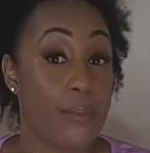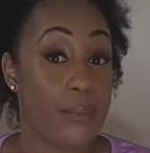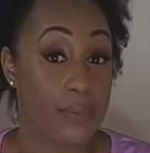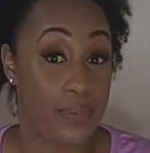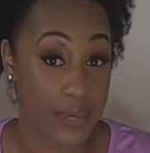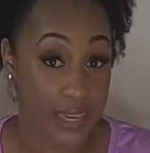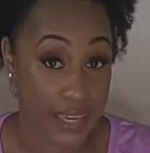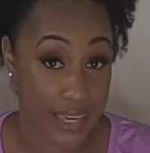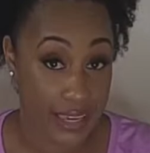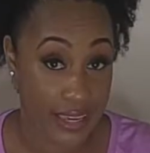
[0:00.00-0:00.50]

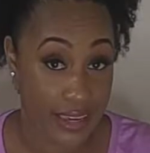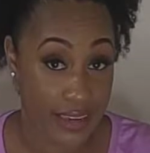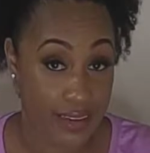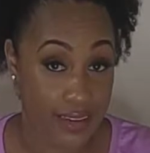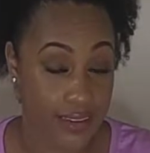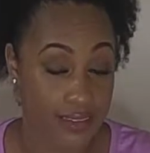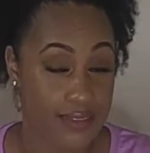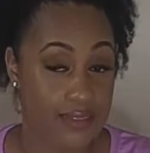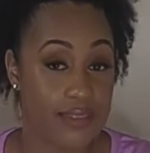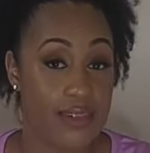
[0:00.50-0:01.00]

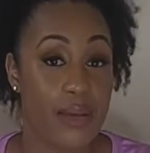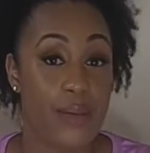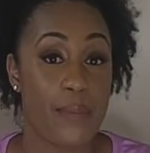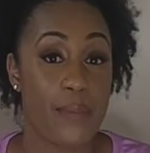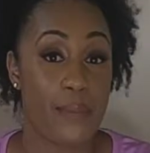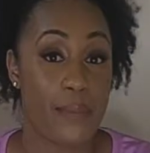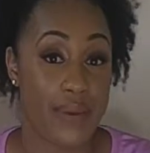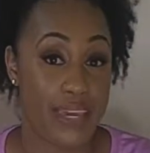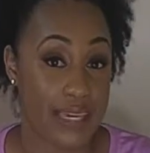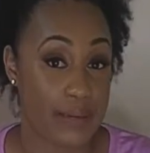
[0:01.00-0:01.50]
B,
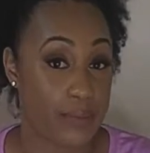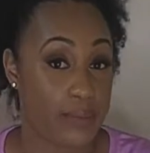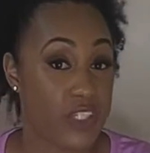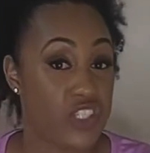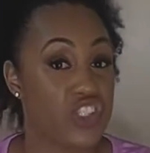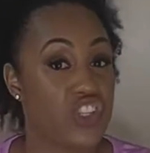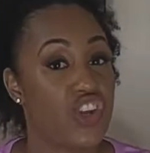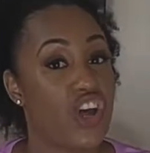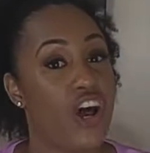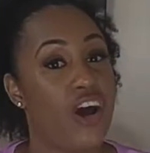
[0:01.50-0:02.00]

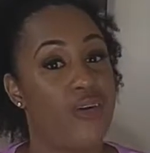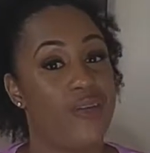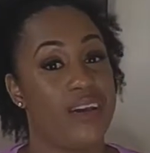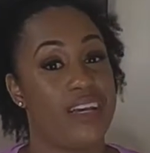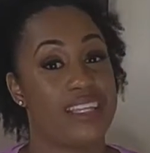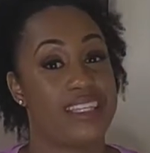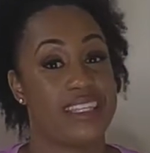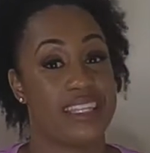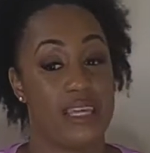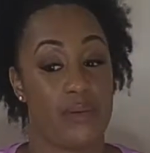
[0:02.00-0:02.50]
babies should
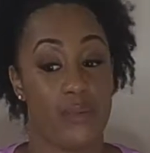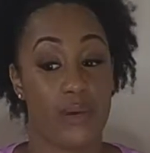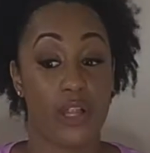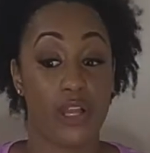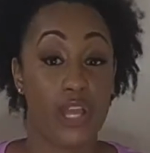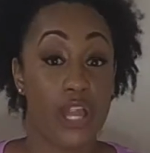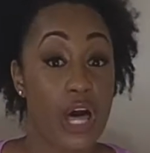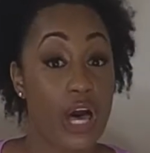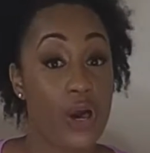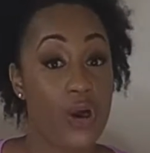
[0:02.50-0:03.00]
always sleep
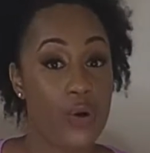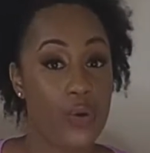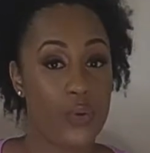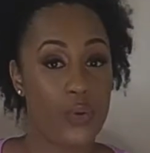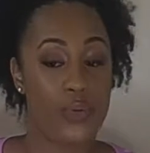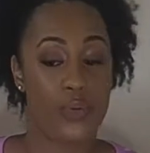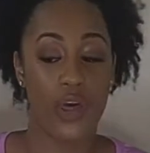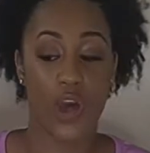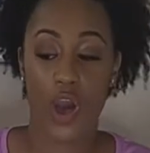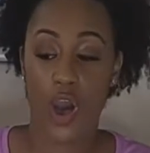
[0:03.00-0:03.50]

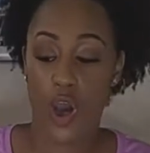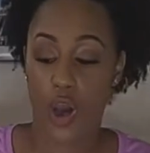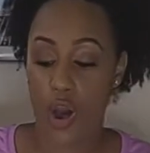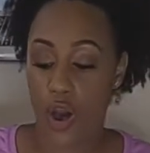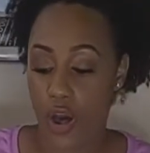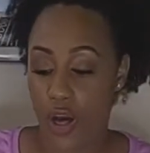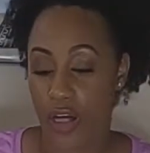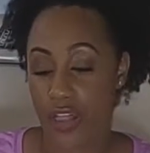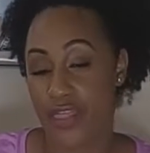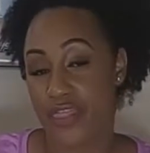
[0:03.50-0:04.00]
alone
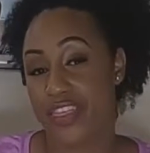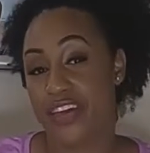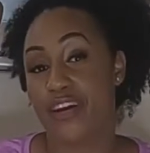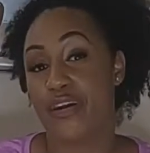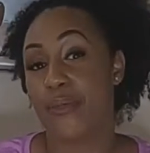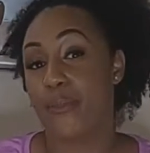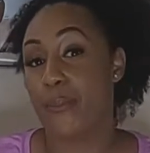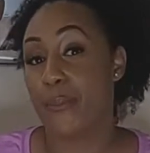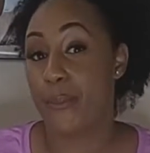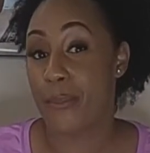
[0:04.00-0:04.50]
on
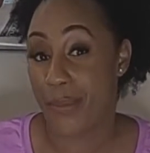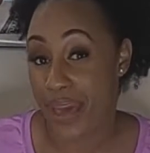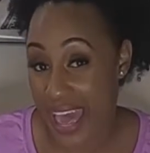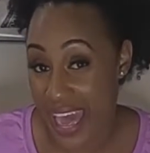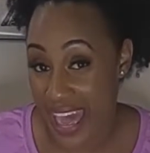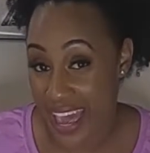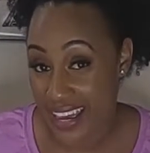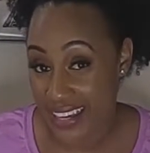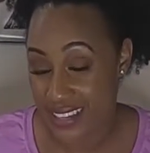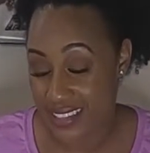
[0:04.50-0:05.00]
their
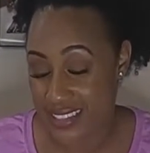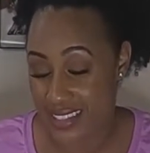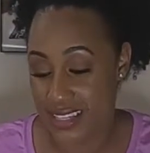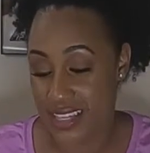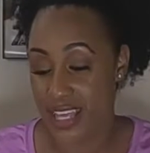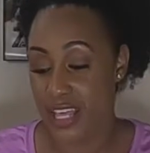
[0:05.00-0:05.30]
backs.